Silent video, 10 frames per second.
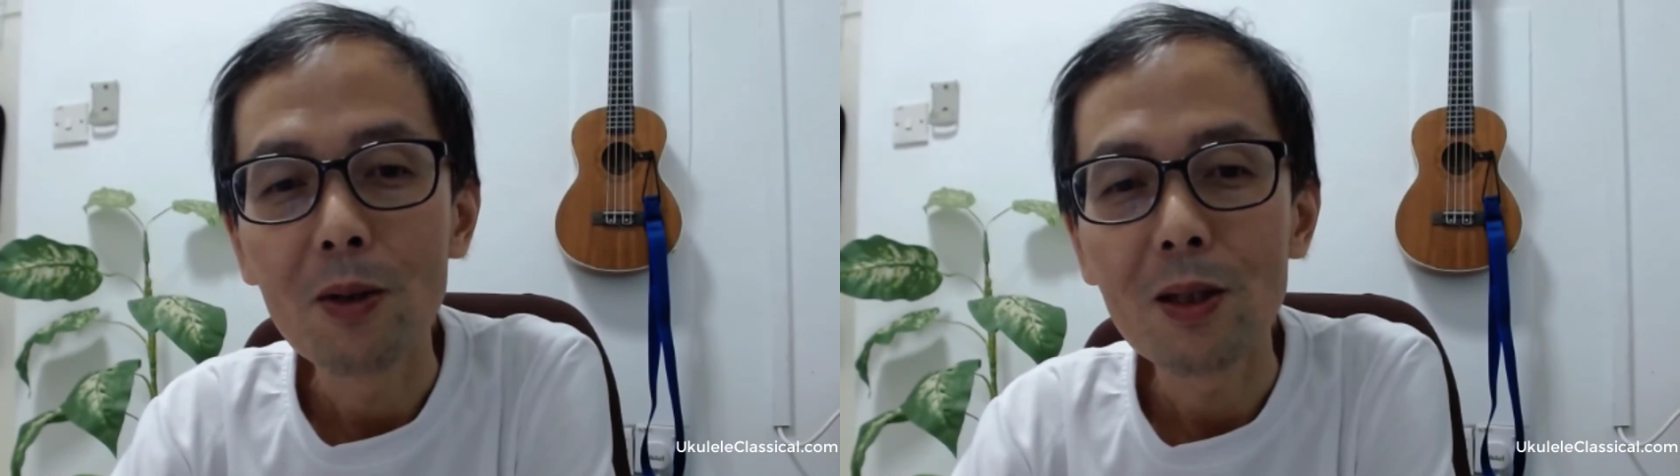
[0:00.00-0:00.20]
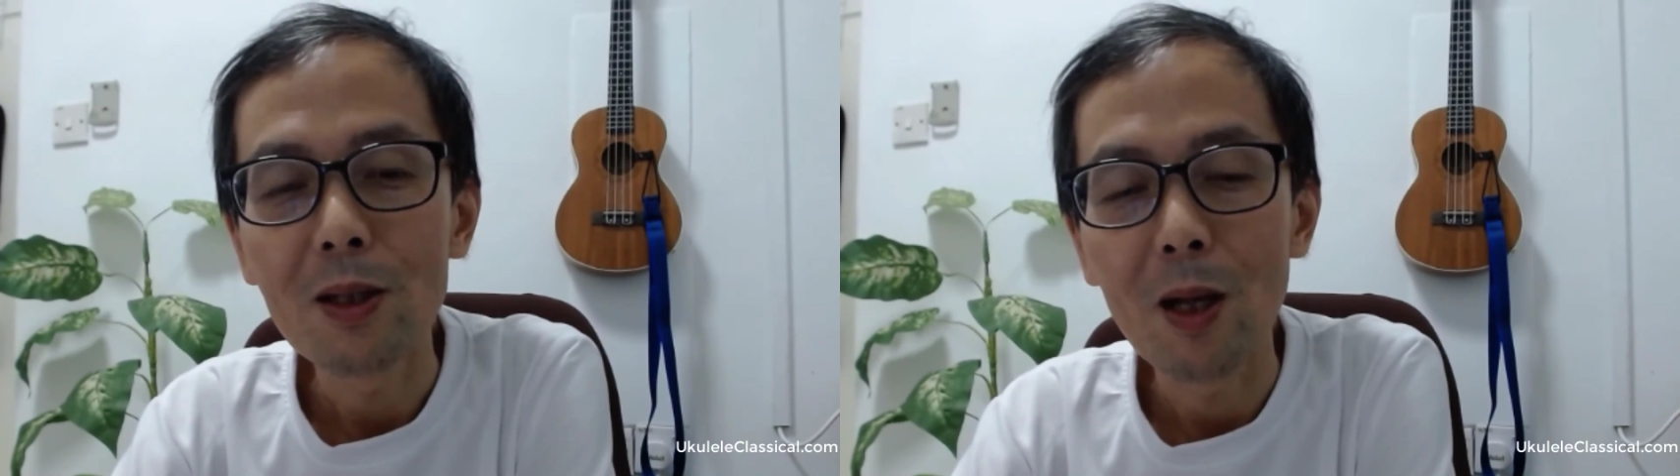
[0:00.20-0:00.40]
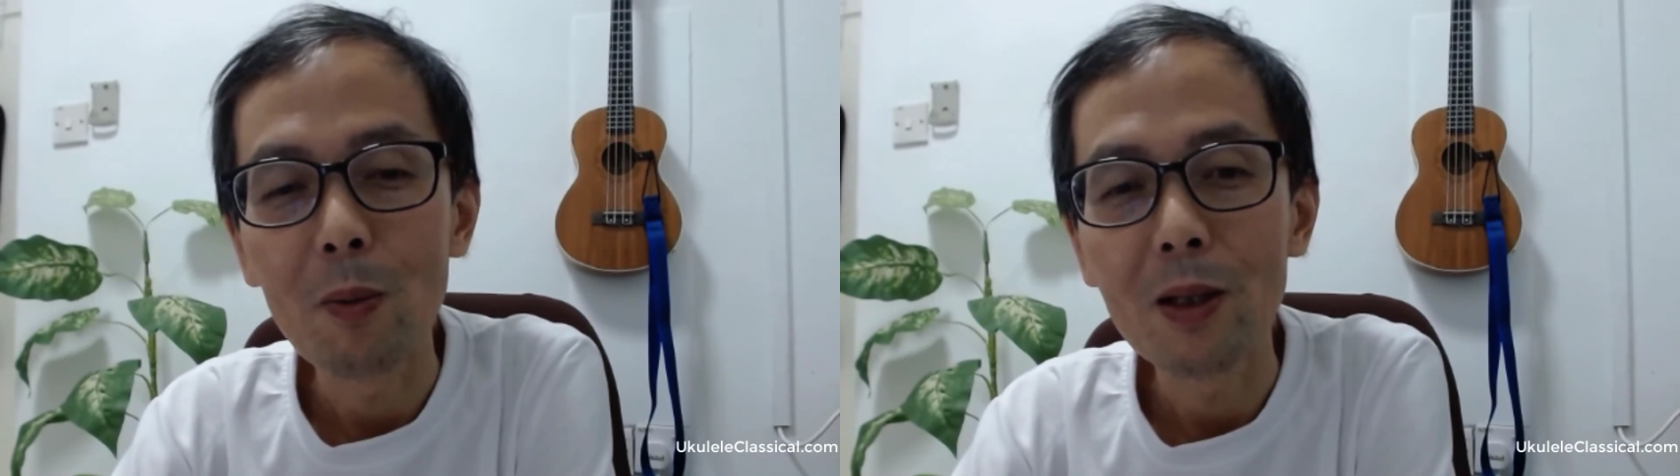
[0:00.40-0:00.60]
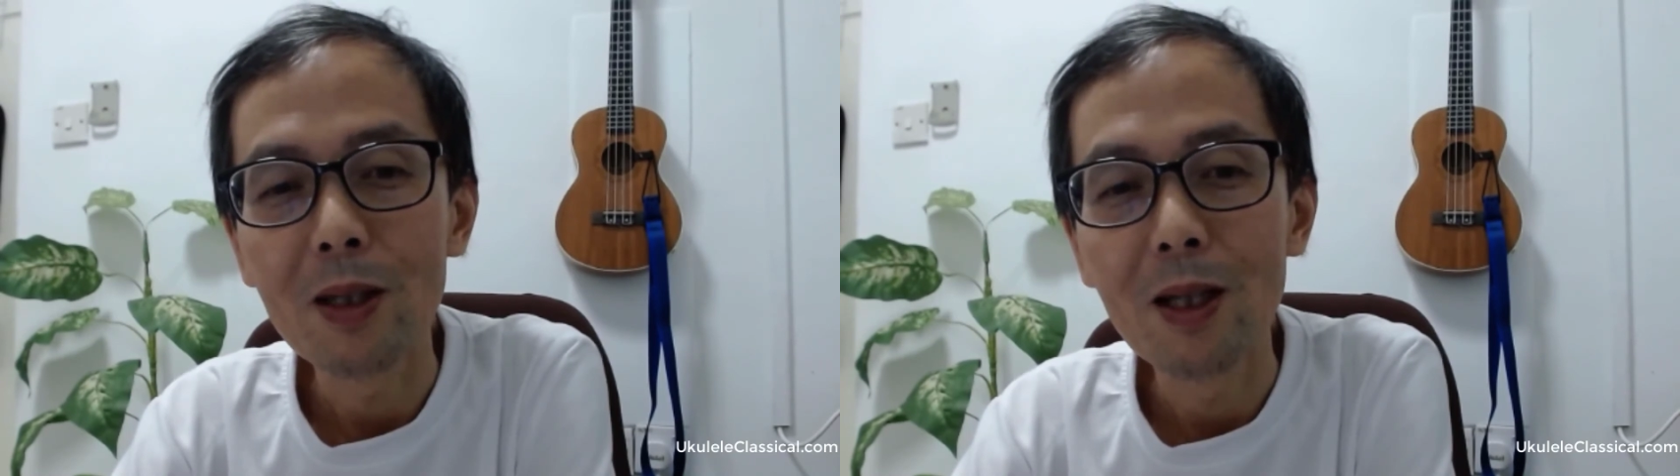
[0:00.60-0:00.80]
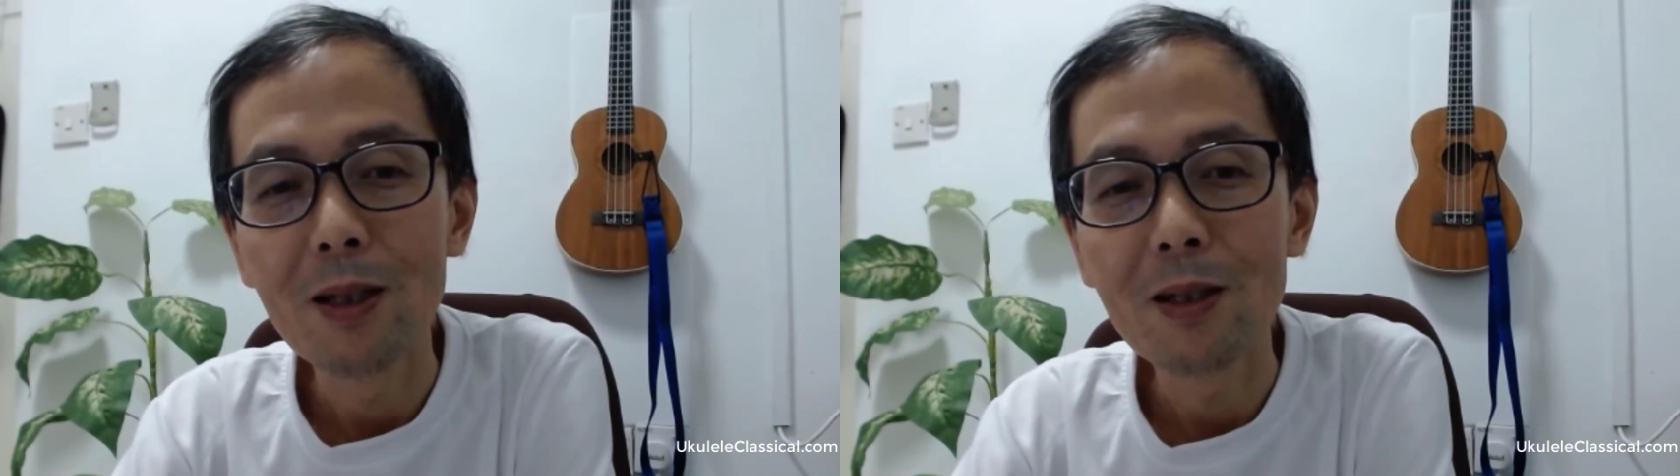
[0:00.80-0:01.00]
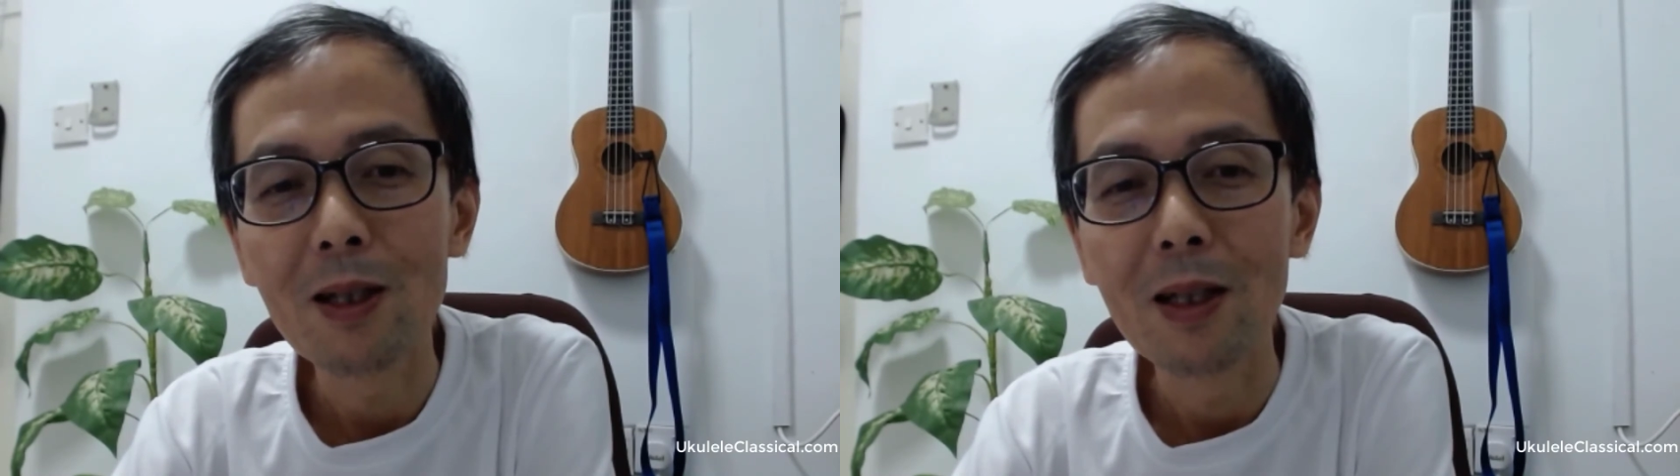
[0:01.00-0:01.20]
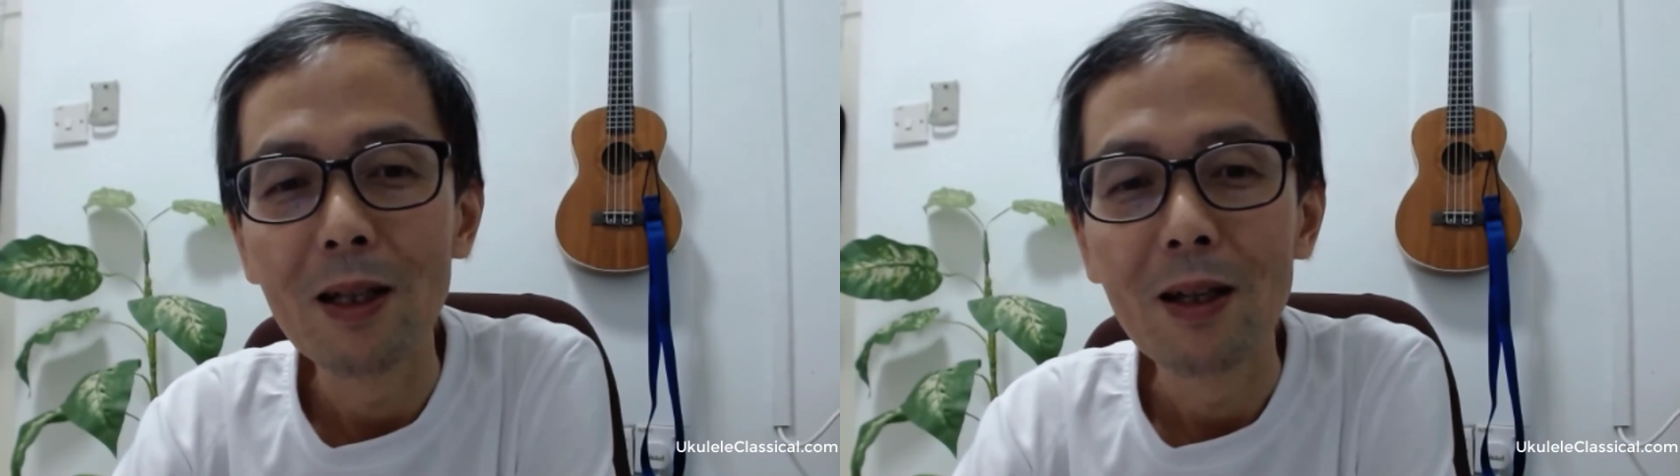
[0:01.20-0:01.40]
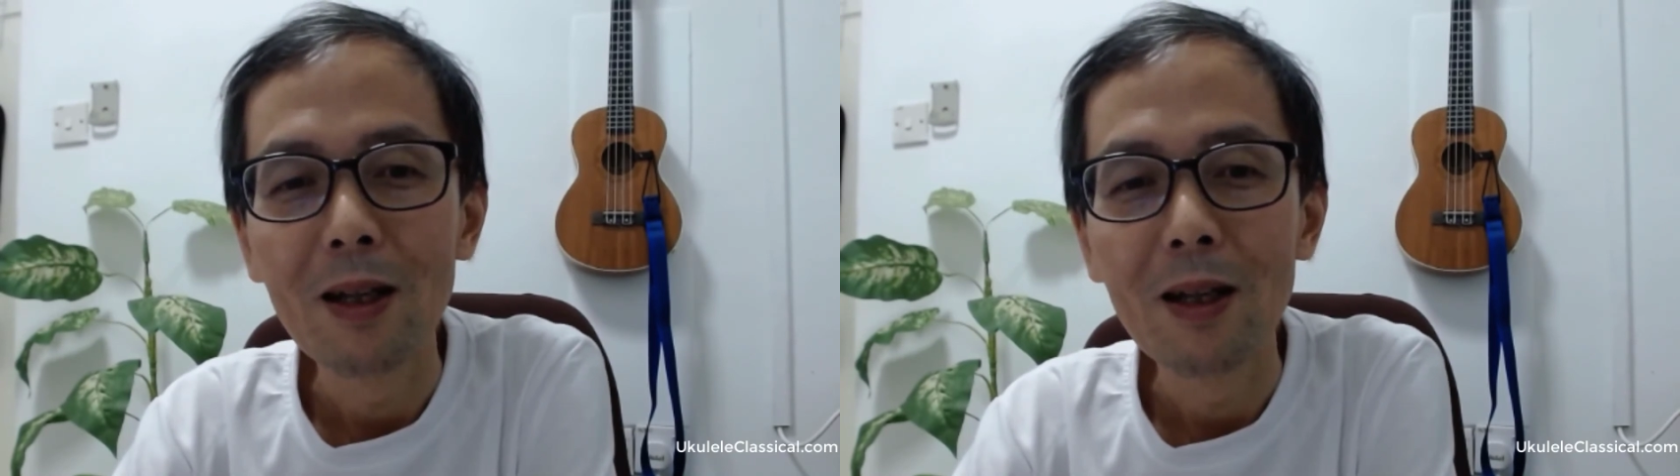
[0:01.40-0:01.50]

simultaneously